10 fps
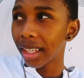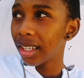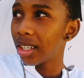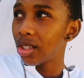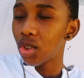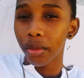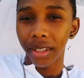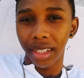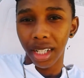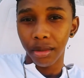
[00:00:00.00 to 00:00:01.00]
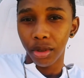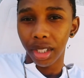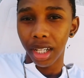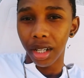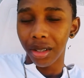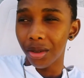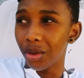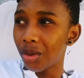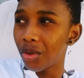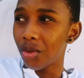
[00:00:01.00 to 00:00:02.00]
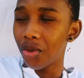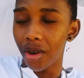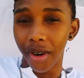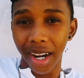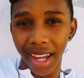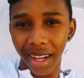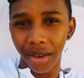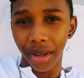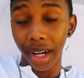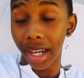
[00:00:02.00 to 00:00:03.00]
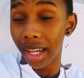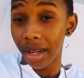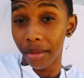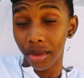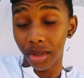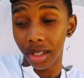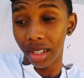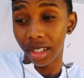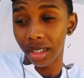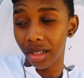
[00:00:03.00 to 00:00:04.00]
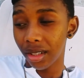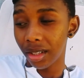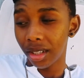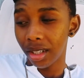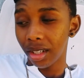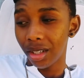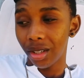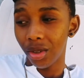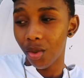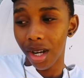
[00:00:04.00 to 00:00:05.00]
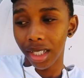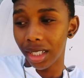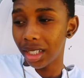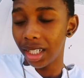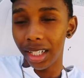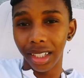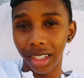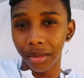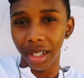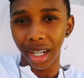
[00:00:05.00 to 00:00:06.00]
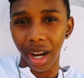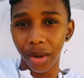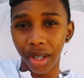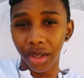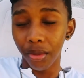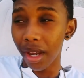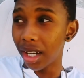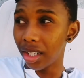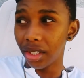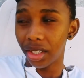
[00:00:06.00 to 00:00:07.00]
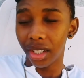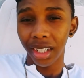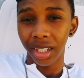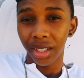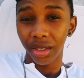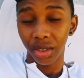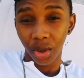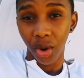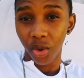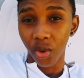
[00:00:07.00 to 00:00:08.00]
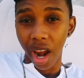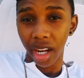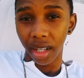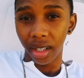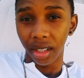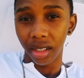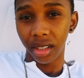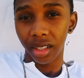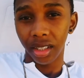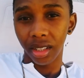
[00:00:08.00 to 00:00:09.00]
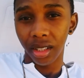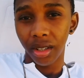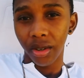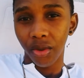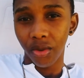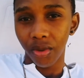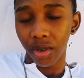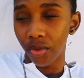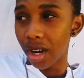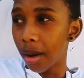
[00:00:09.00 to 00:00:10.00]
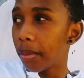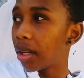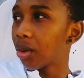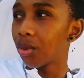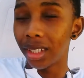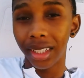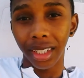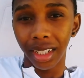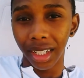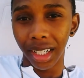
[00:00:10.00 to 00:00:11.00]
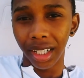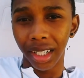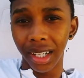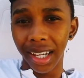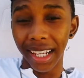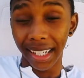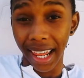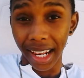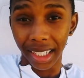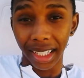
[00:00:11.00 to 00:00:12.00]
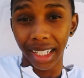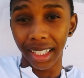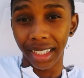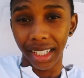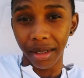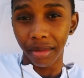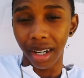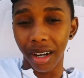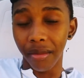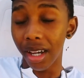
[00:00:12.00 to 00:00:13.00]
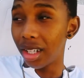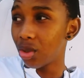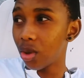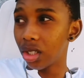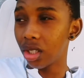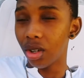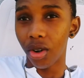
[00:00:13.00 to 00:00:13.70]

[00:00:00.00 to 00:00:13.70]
it took me time to get where I am today. It wasn't easy, man. How can you manage songwriting with rapping, with singing and dancing at the same time, man? It wasn't